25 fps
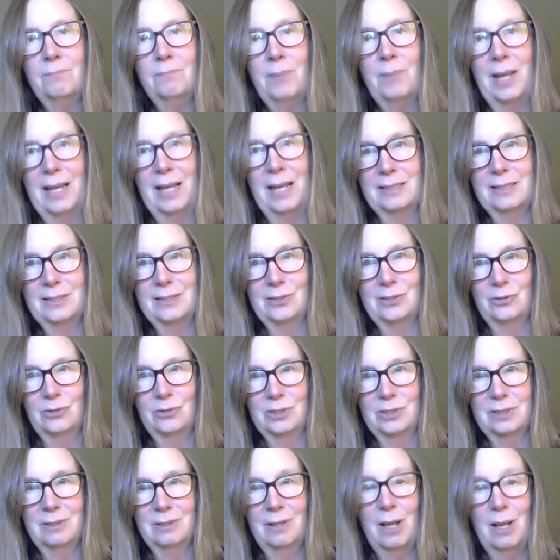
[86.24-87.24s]

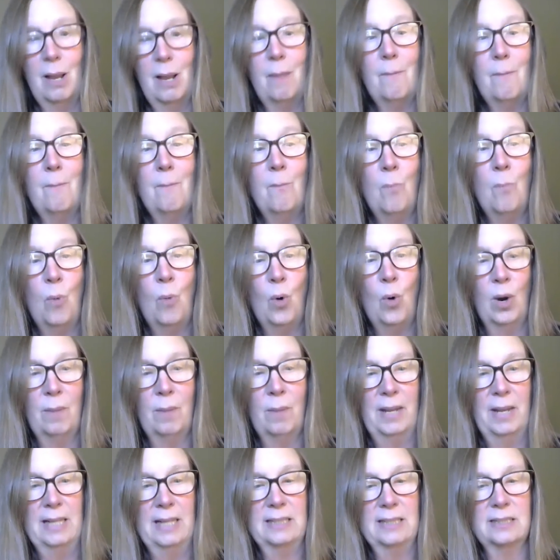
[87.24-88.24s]
Pencils, more
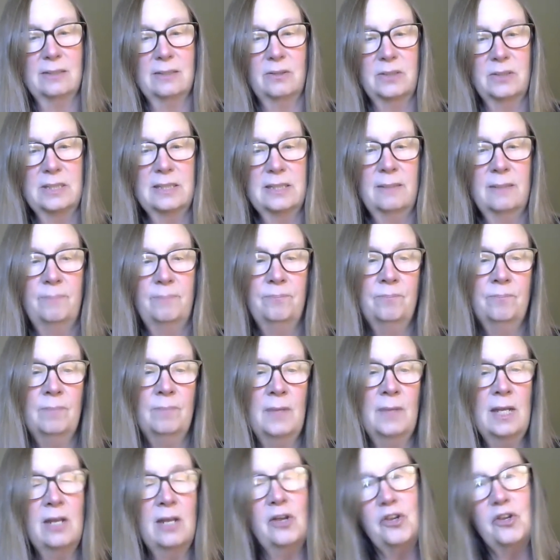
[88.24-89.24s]
pencils.
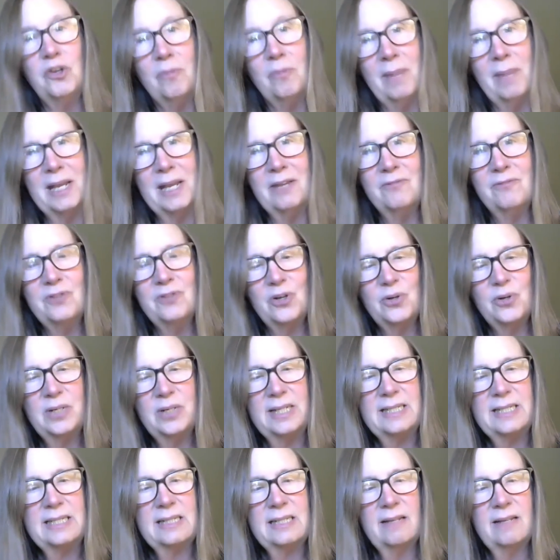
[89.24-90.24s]
You may have
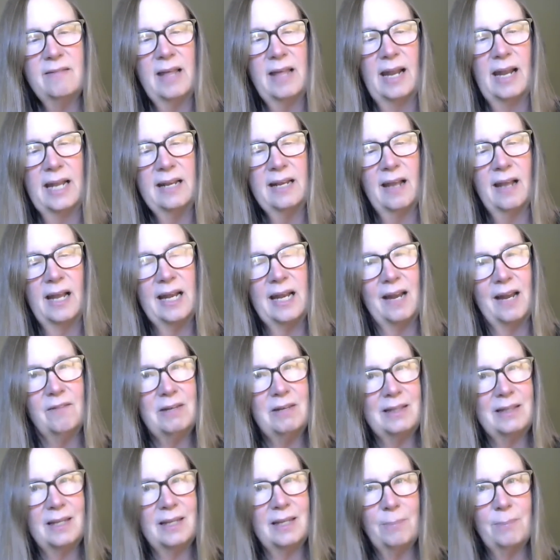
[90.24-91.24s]
noticed that I got
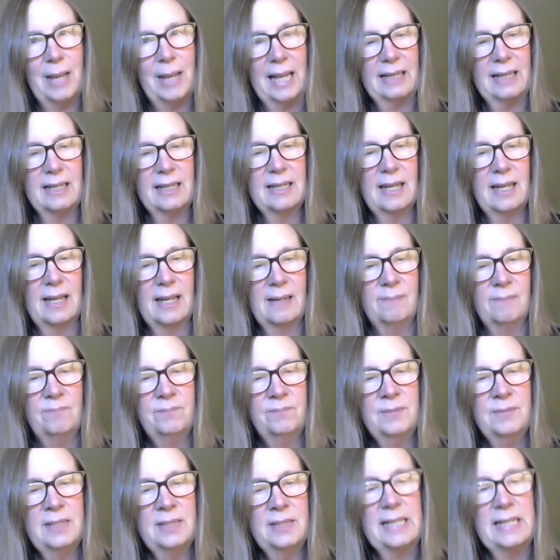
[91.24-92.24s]
everything back again,
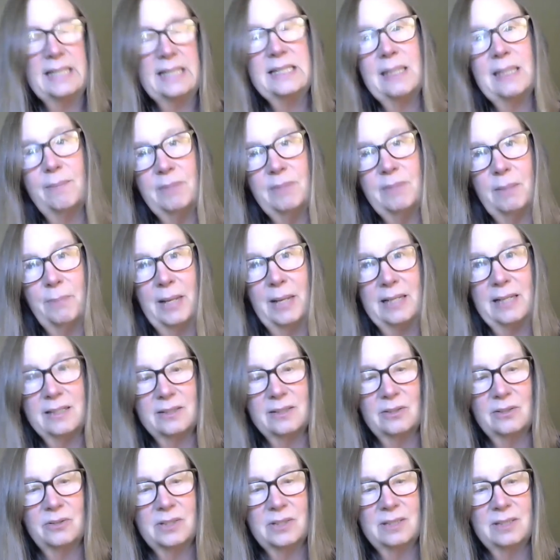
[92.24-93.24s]
except the
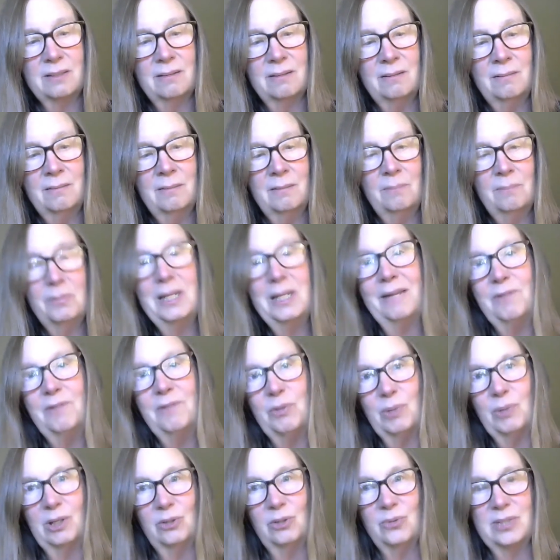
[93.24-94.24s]
pencils. But
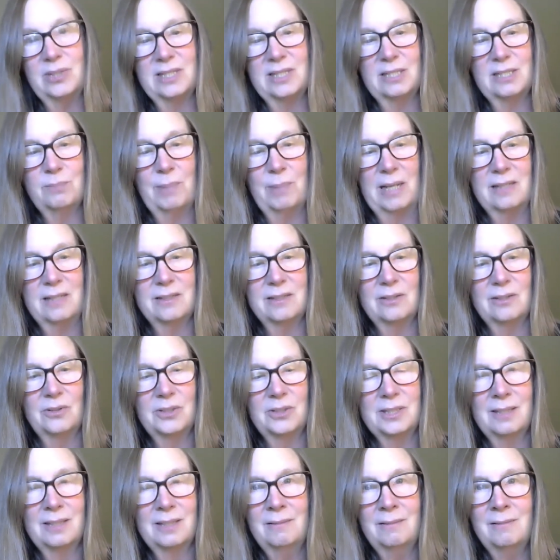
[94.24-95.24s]
everyone loses
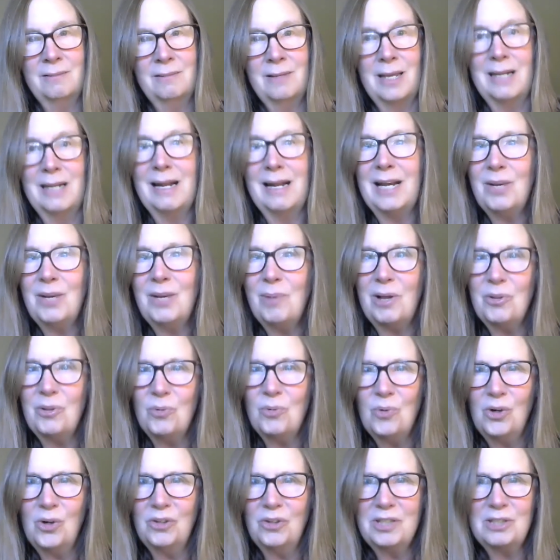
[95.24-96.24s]
pencils. And anyway, the
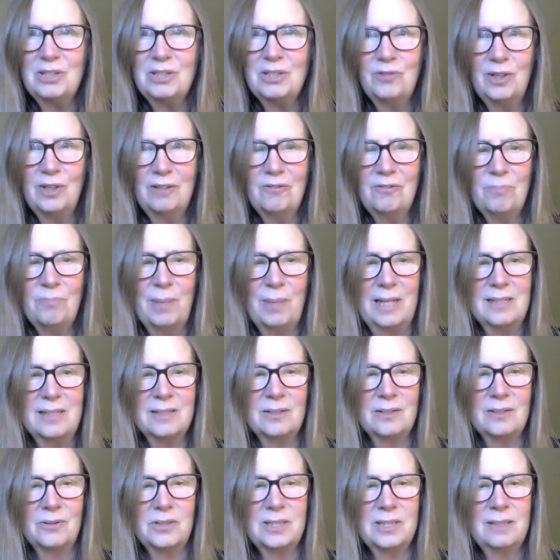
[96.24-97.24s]
world is full of
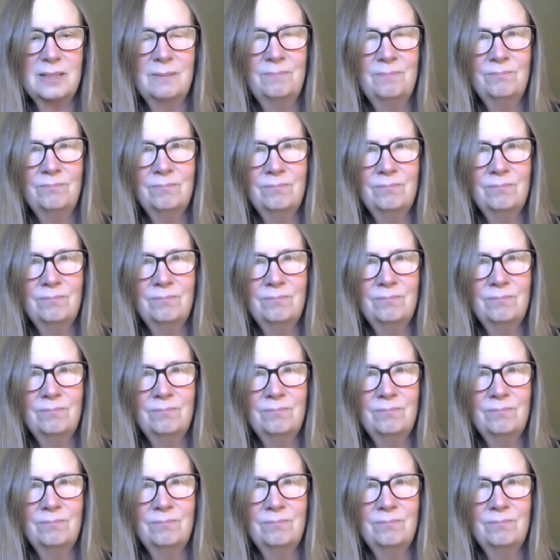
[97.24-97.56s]
pencils.